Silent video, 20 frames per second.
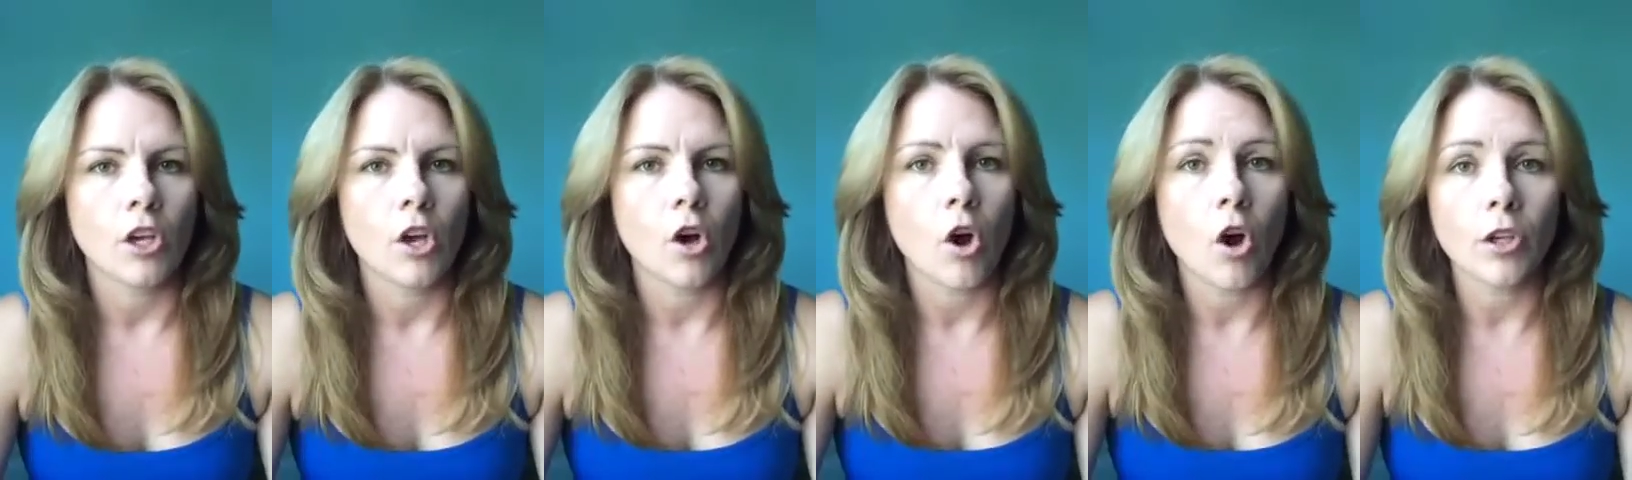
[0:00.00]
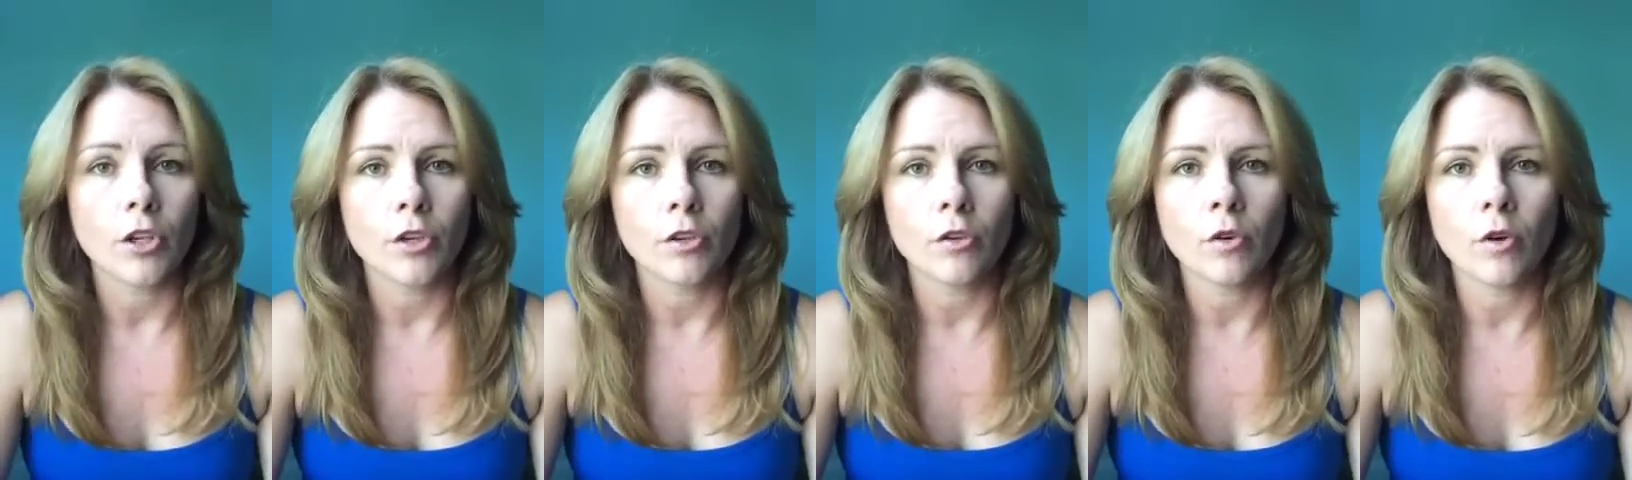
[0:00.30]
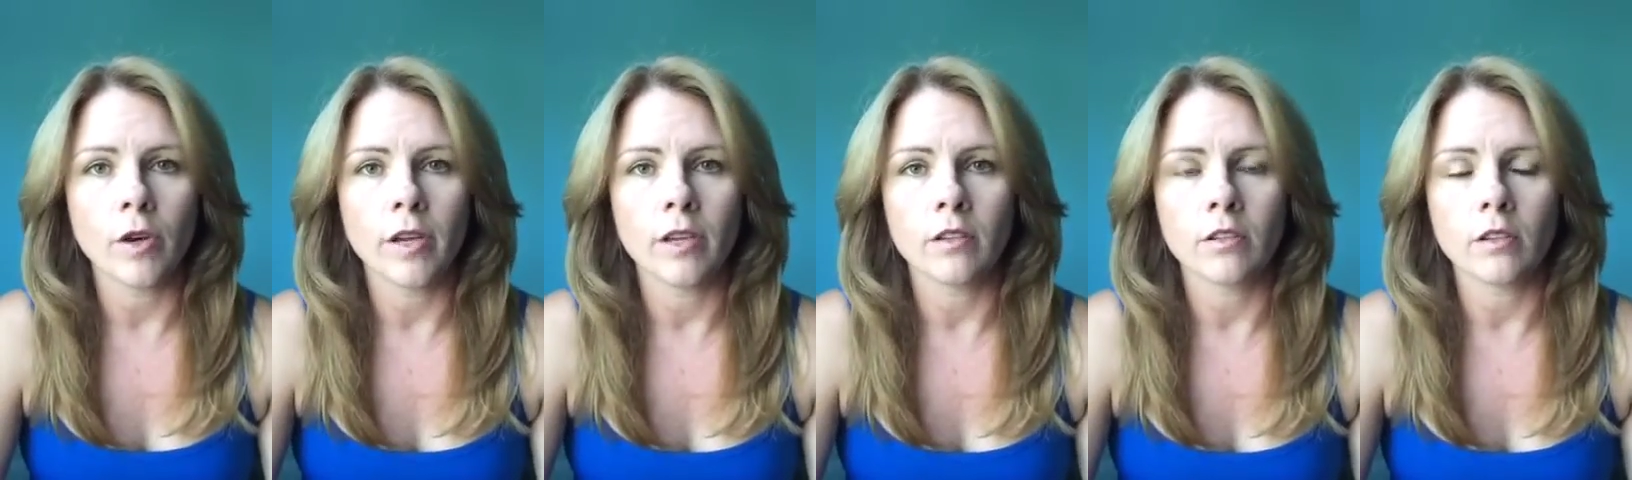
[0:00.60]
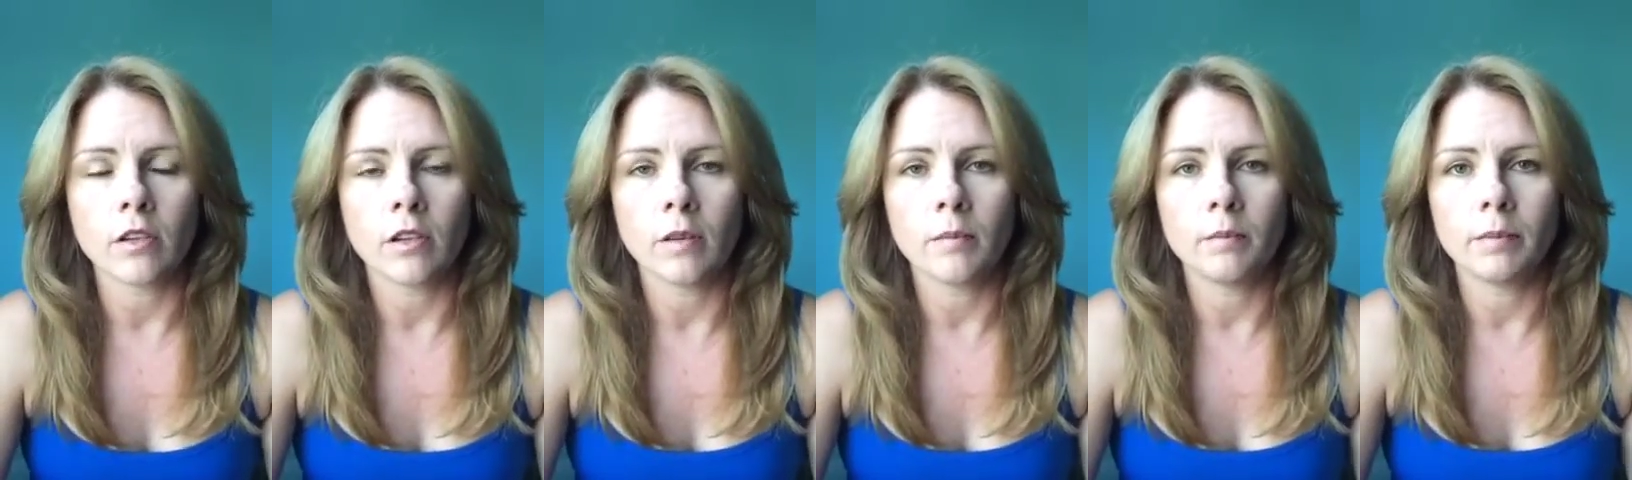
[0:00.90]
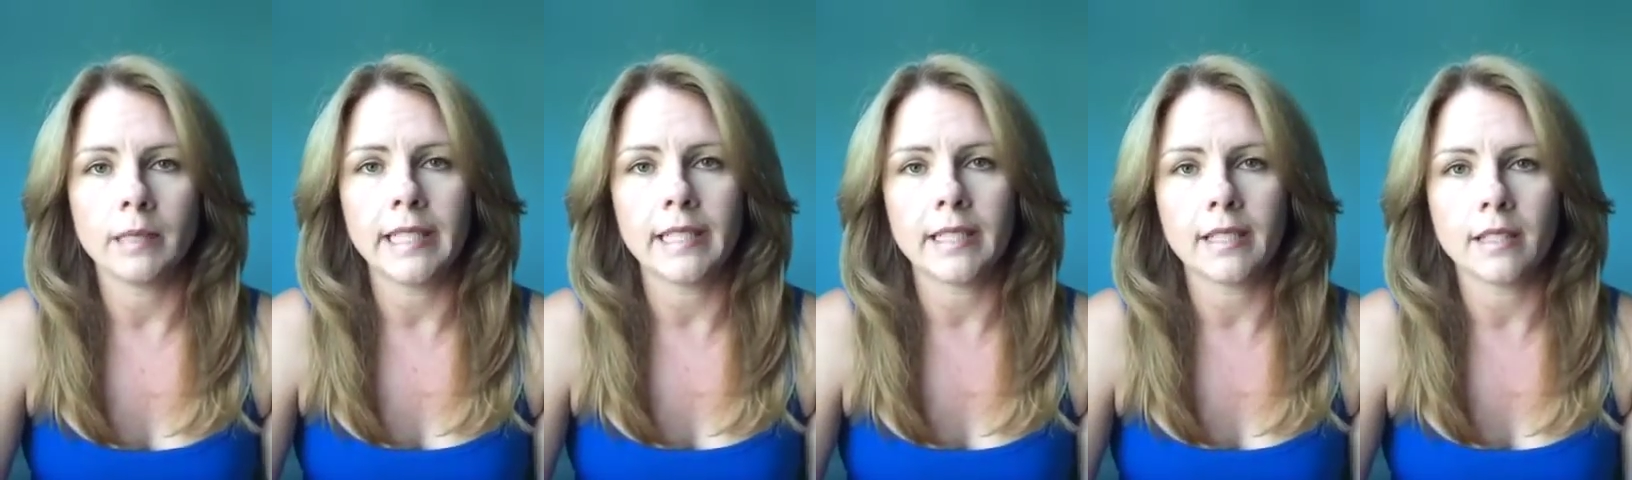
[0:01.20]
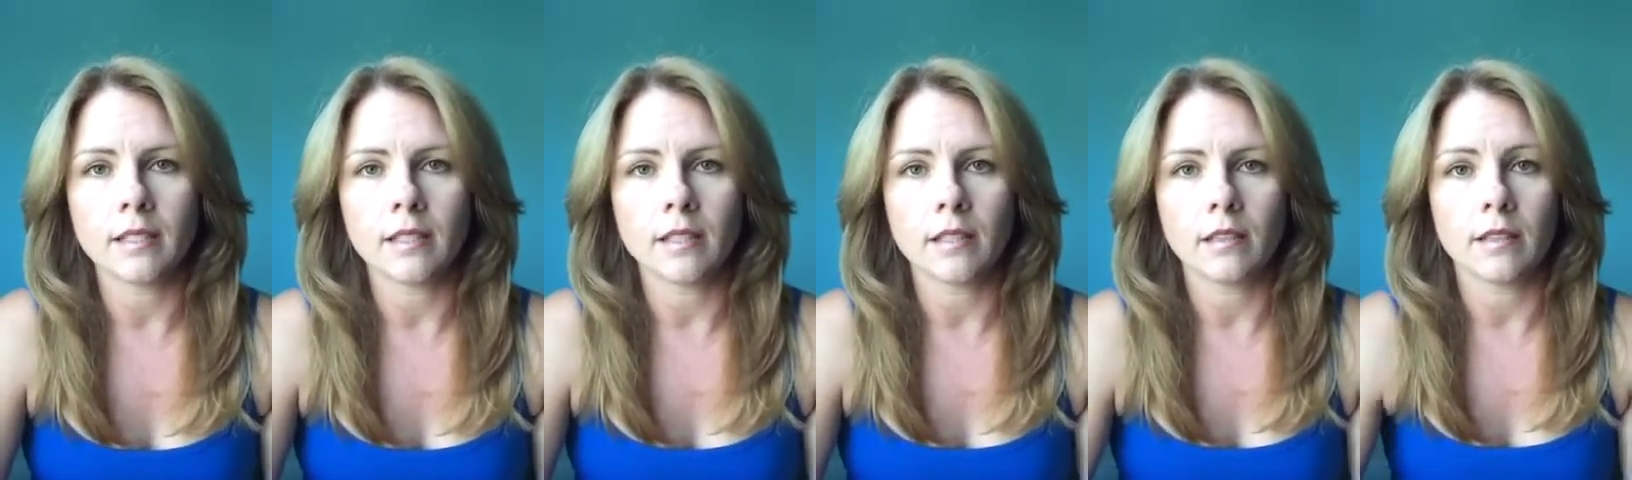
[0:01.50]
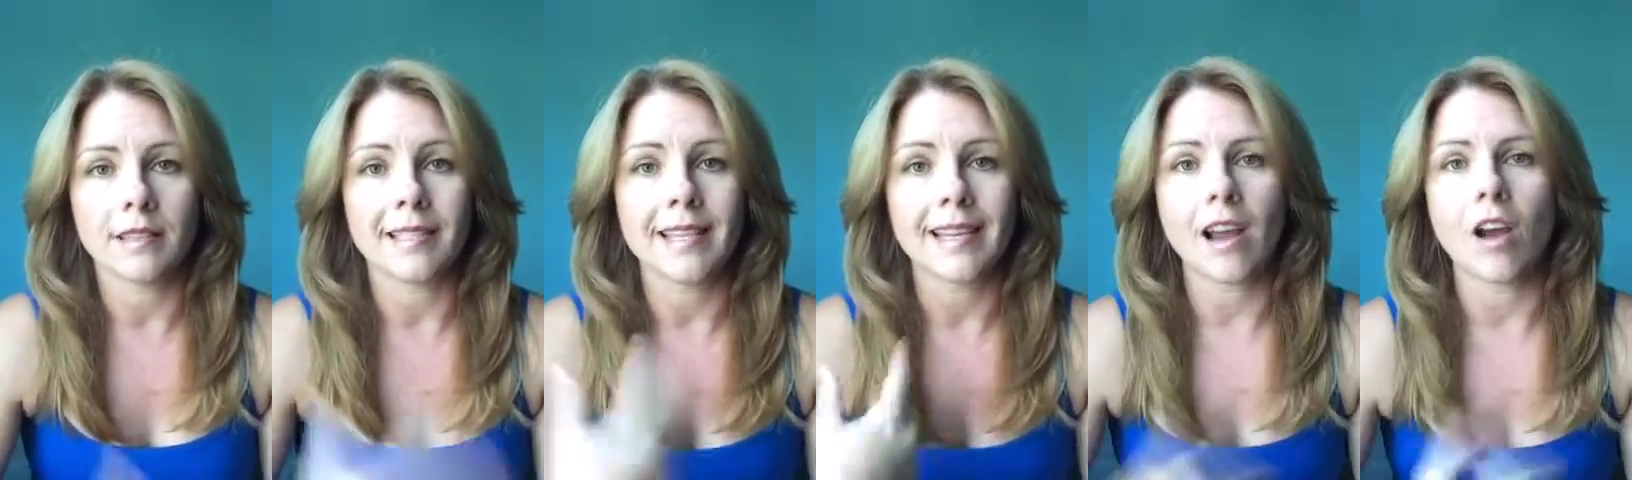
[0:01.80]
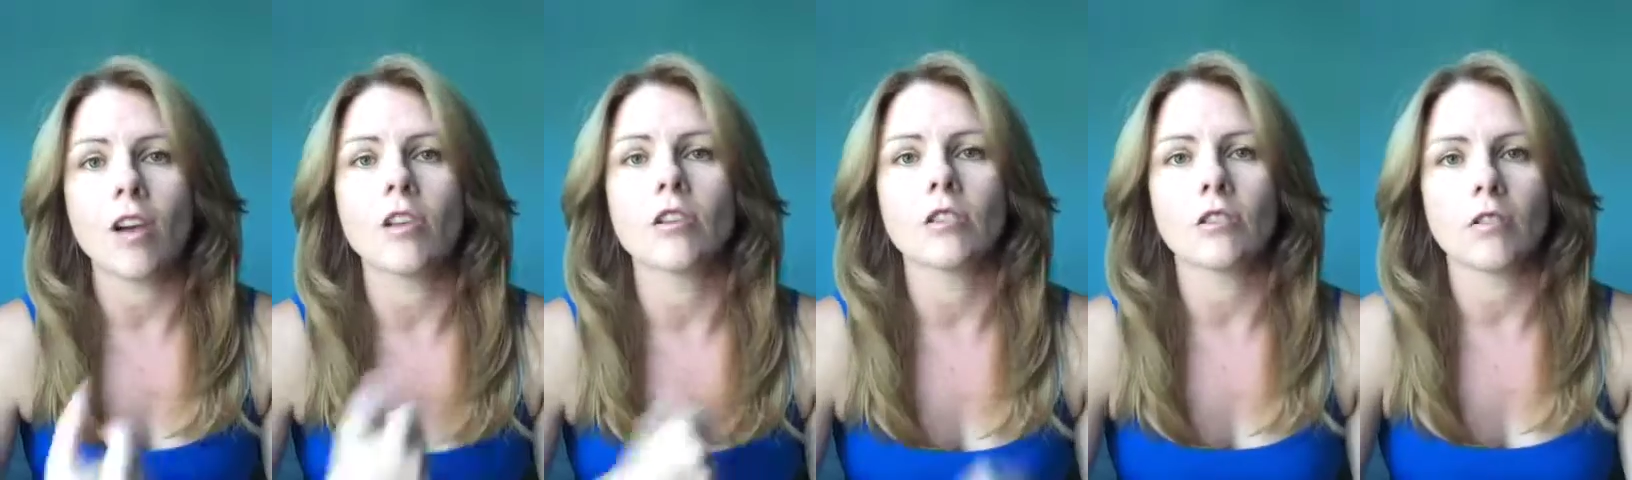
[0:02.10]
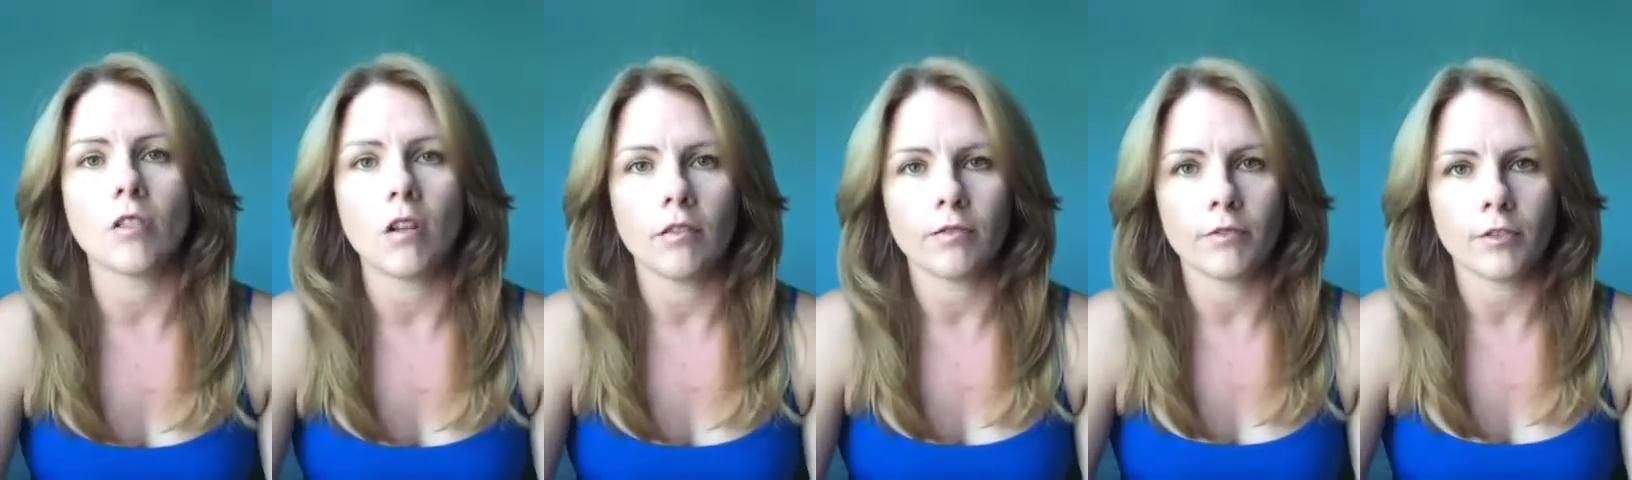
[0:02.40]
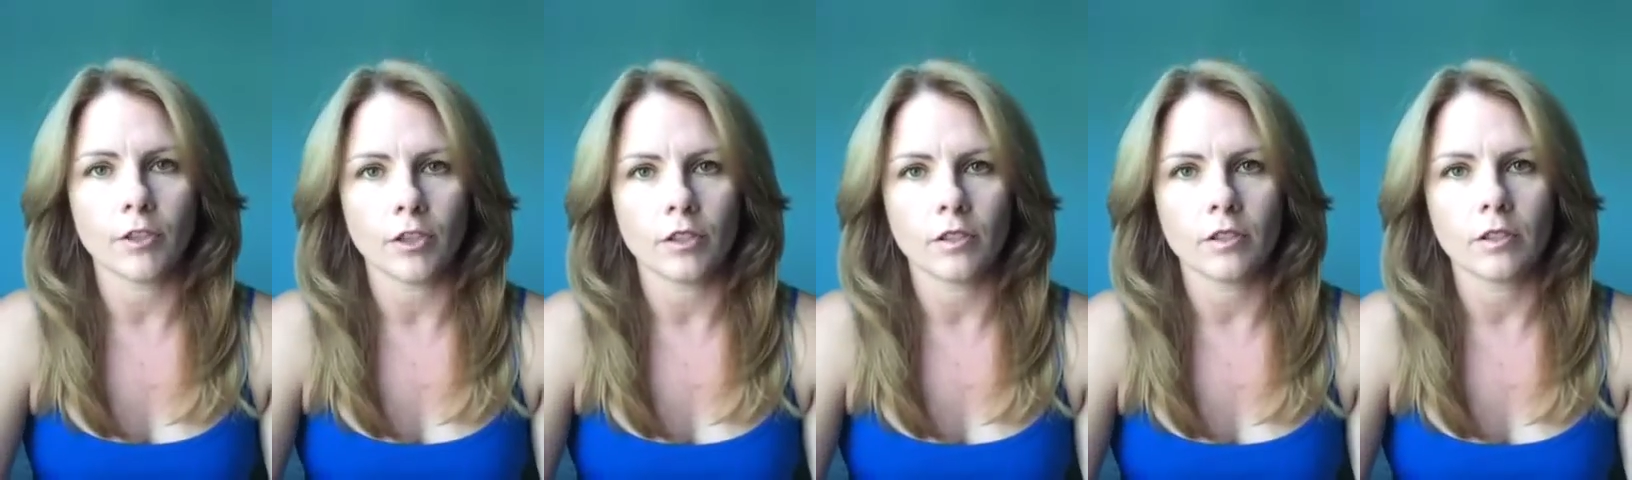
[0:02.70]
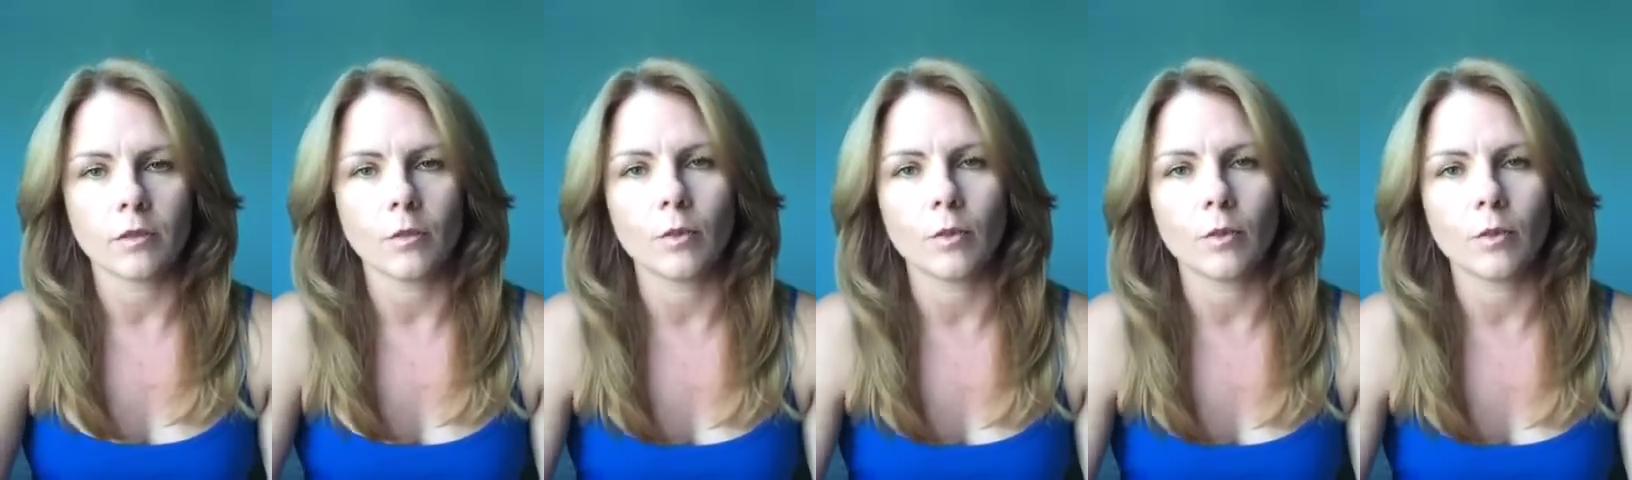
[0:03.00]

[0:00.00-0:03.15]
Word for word: all your oils are complete distills and ours are all first.